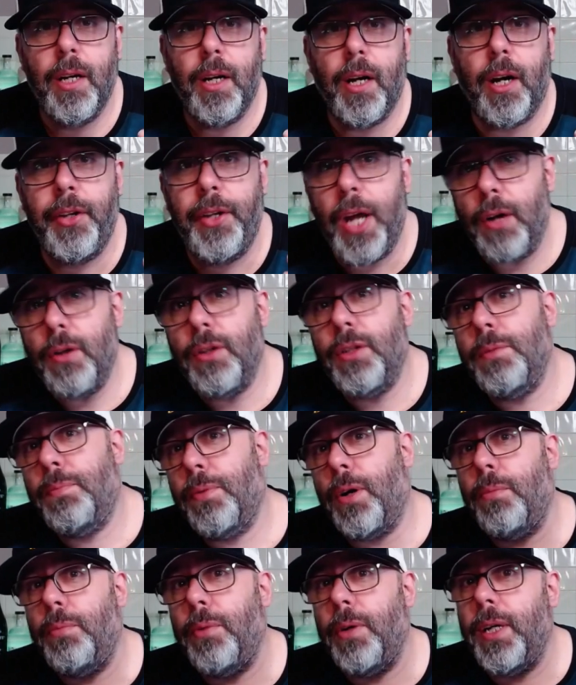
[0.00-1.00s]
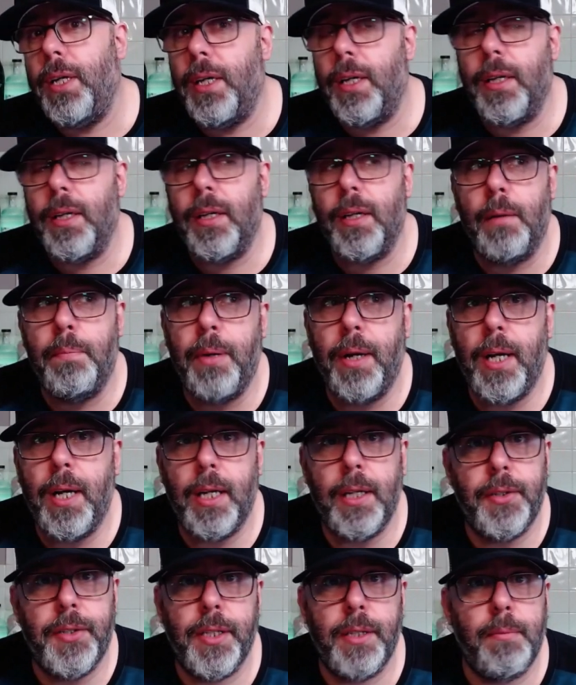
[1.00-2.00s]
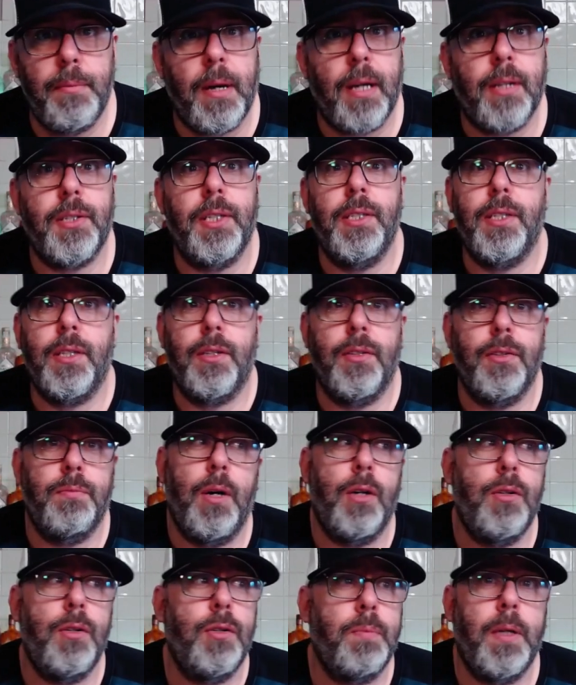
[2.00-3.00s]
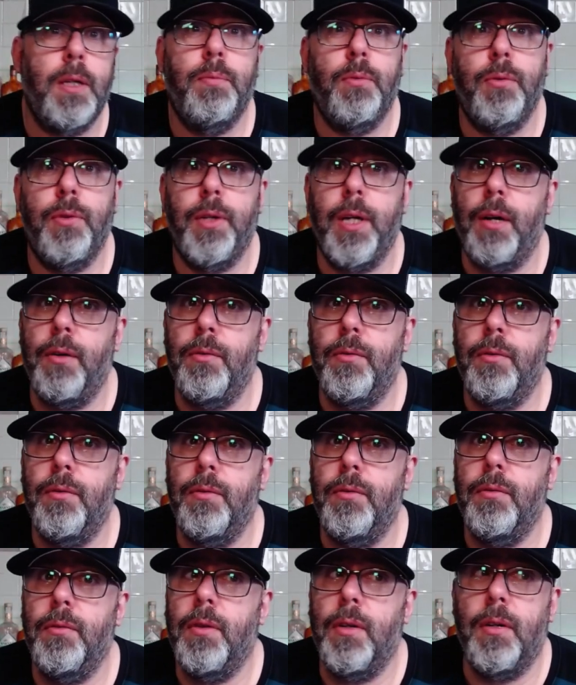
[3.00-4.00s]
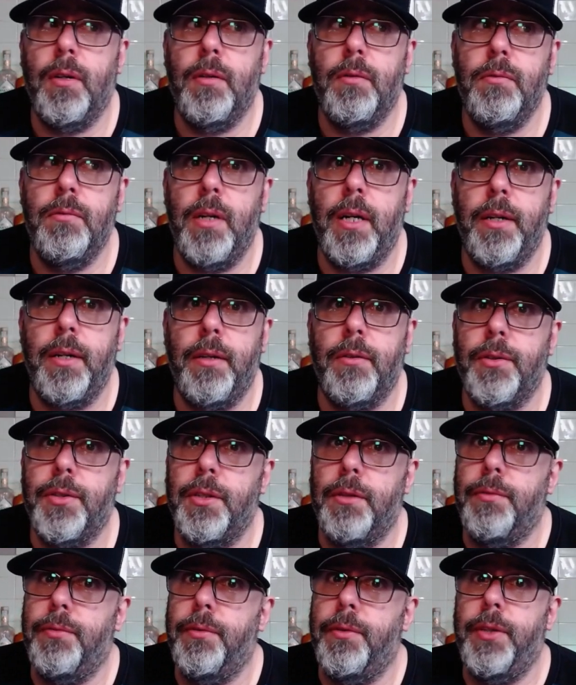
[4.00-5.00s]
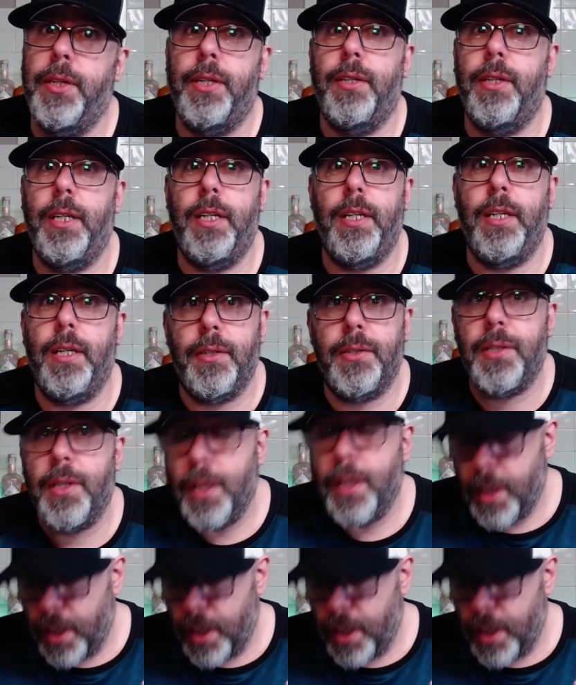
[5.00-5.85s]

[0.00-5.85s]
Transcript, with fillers: I know they're probably appealing to the masses because most people don't like red hot stuff and they're not idiots.